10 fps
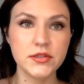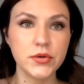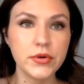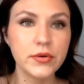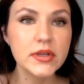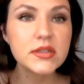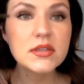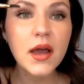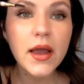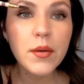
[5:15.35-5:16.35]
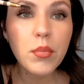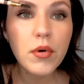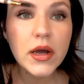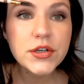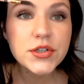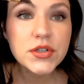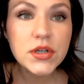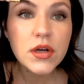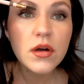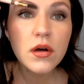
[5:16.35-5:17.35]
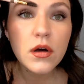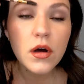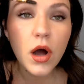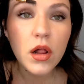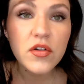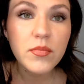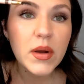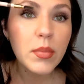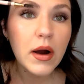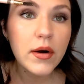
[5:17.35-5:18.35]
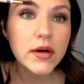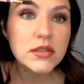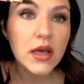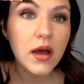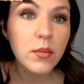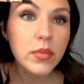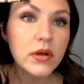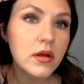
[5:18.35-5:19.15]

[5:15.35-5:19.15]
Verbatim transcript: You'll notice I brushed all of my brow hairs up.